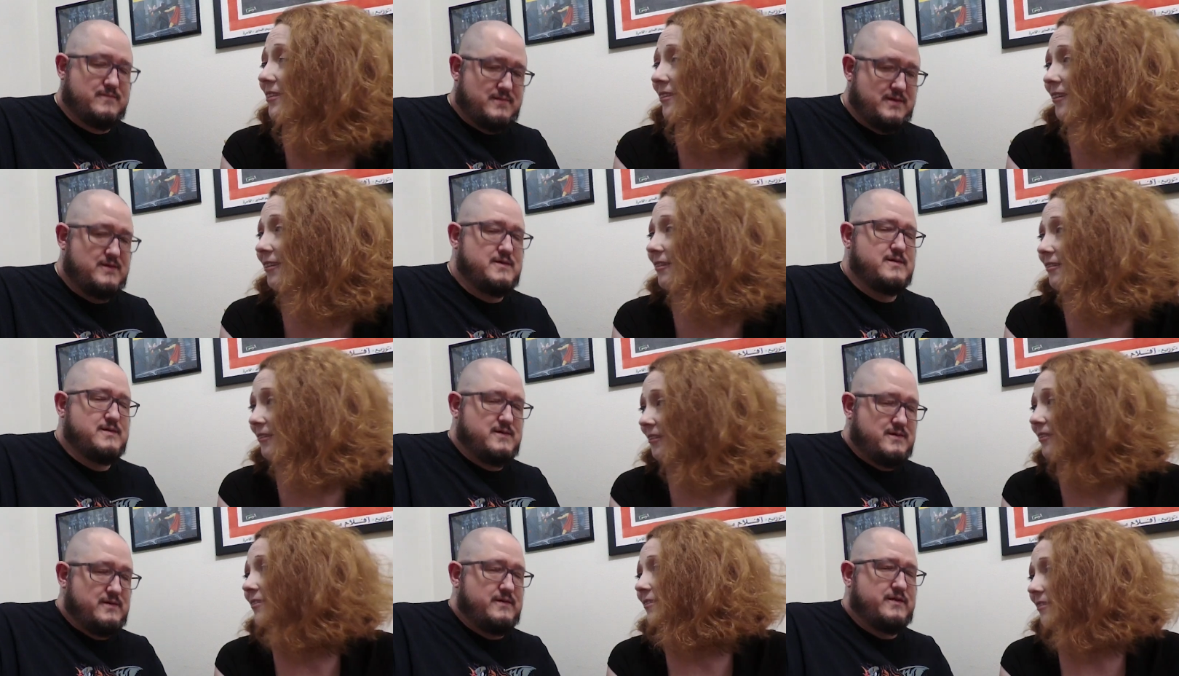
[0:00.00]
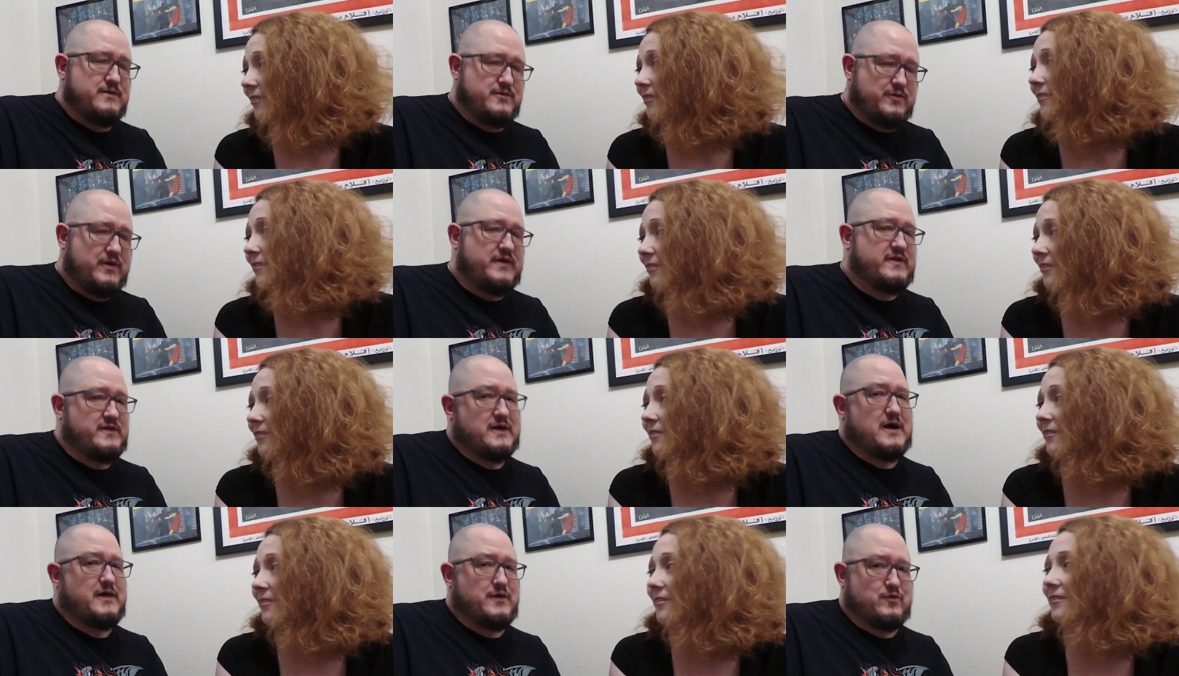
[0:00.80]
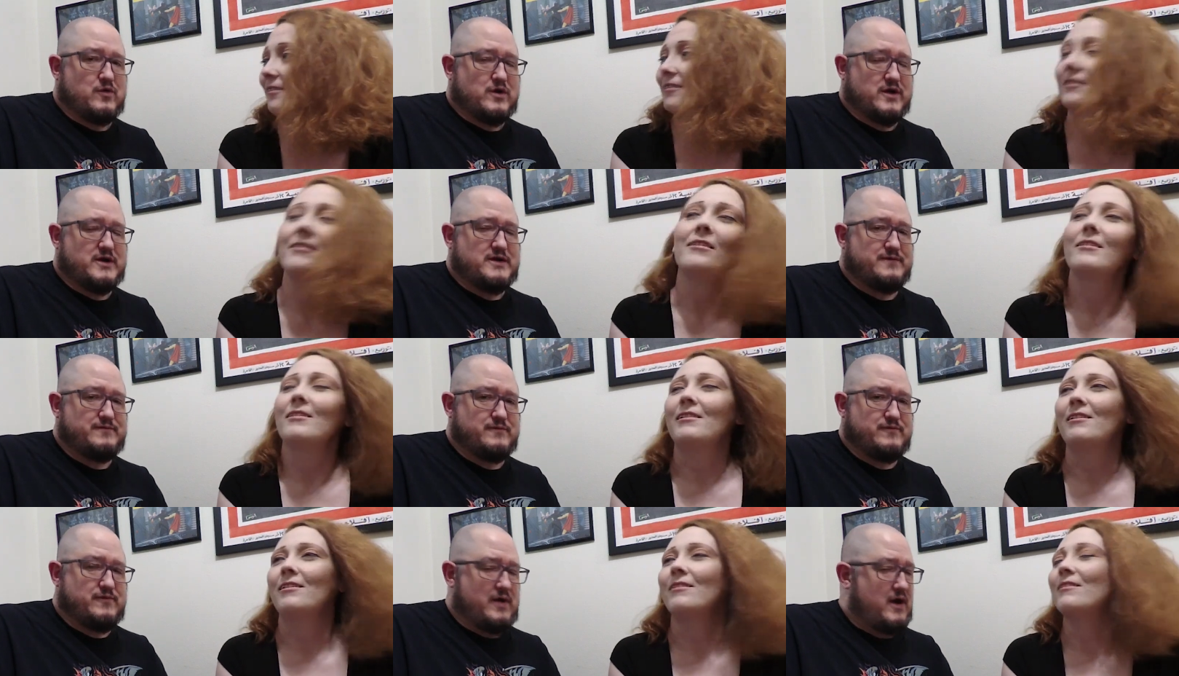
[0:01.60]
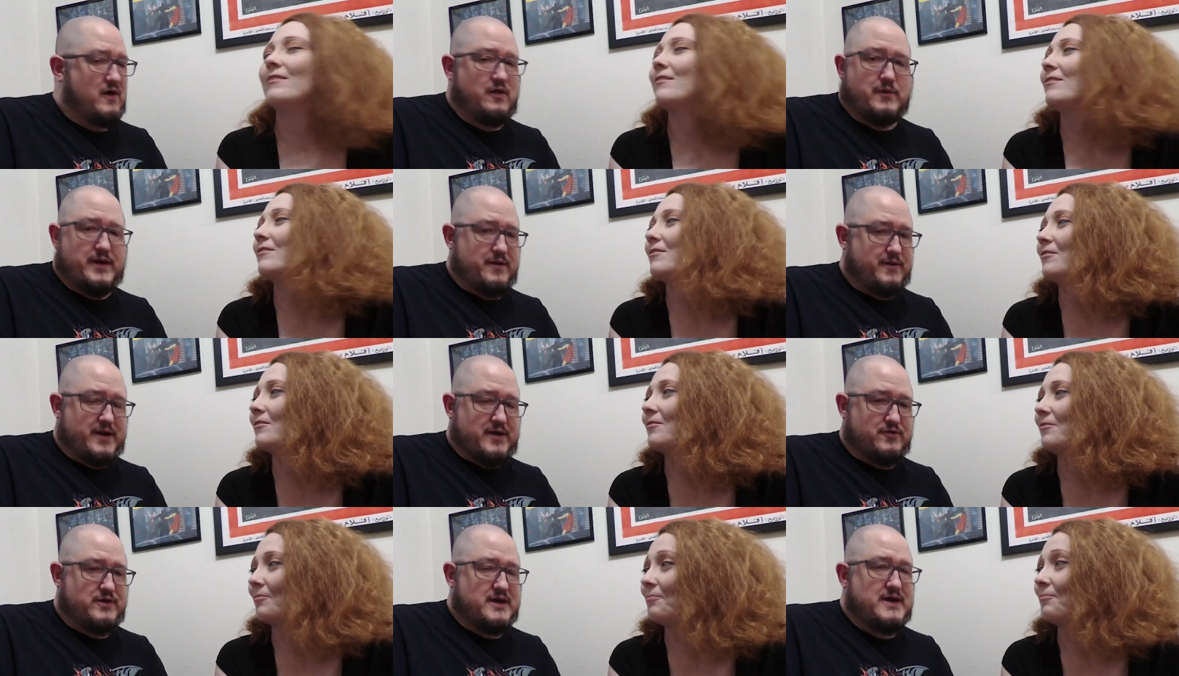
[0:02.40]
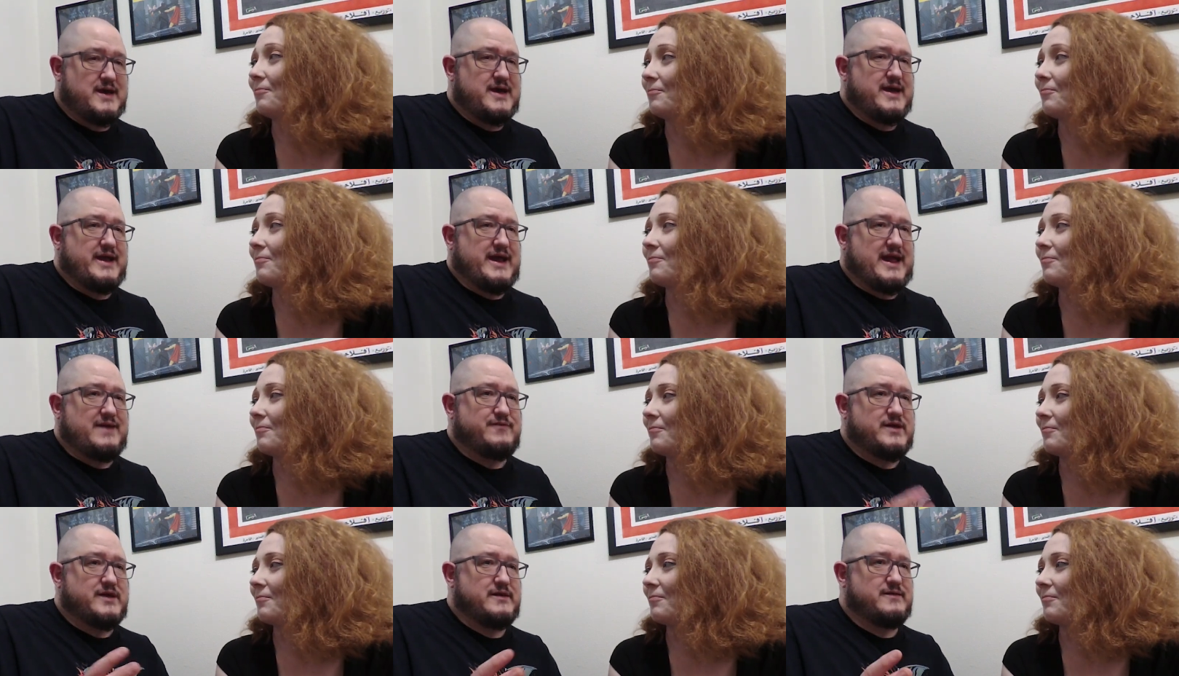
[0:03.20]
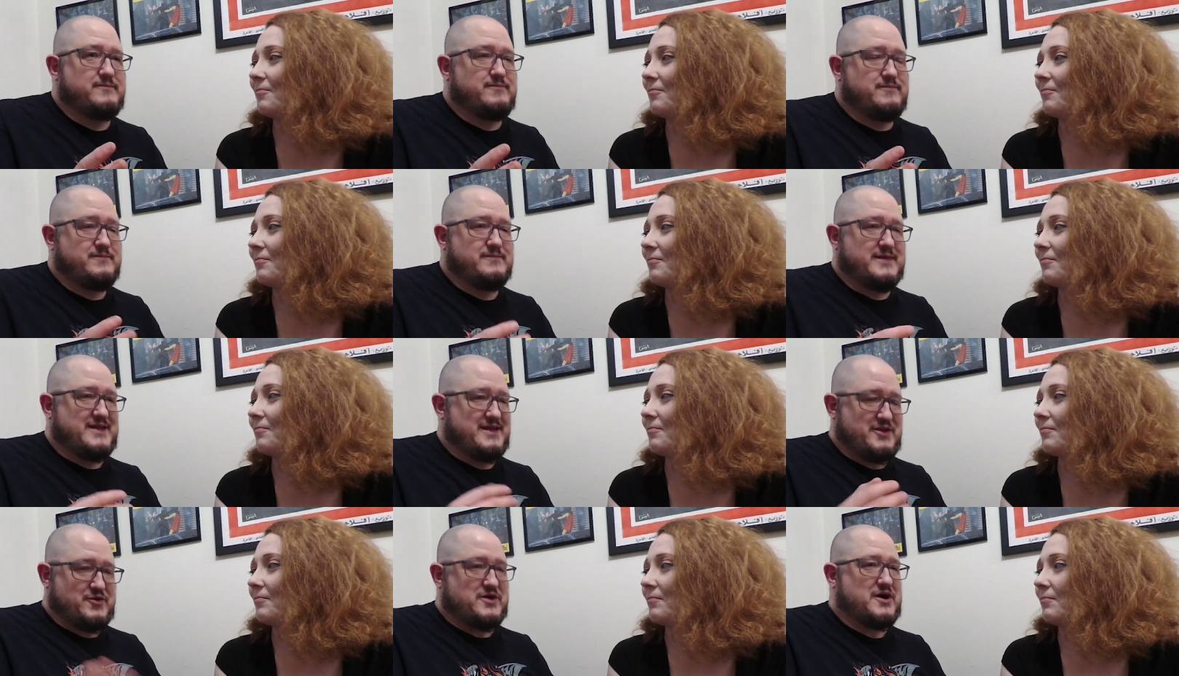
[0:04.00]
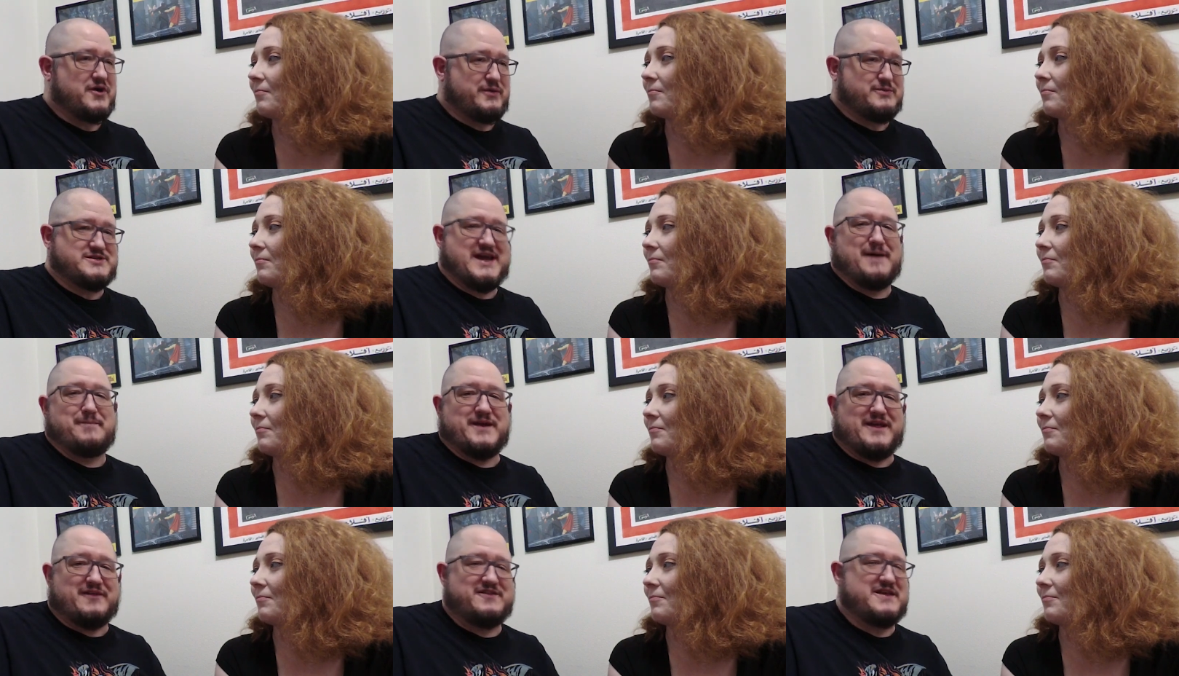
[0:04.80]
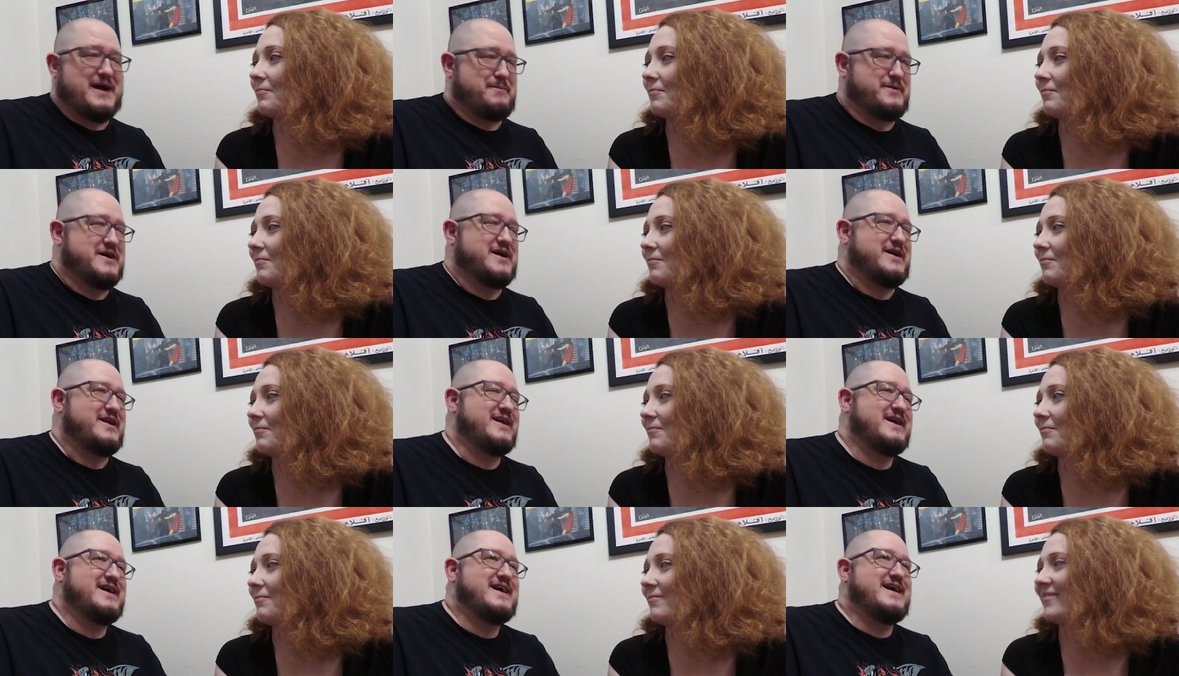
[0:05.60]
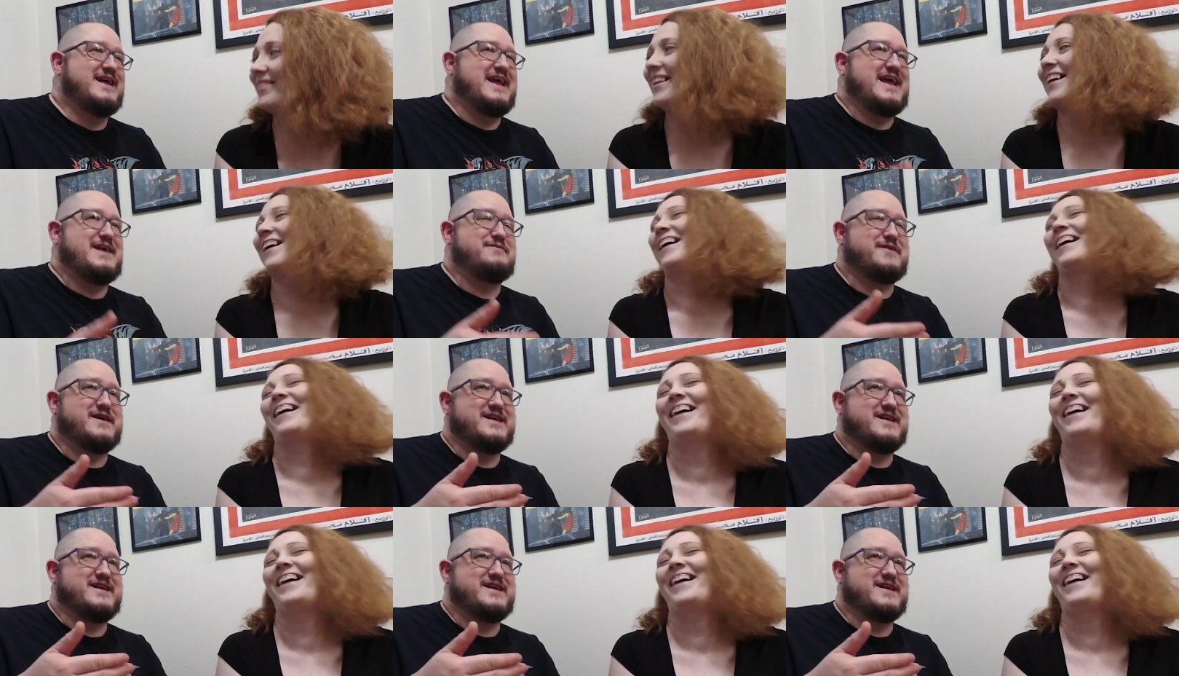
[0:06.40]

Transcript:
Speaker 1: So it was really solid work all the way around. Even you called him Japanese Top Gun. Even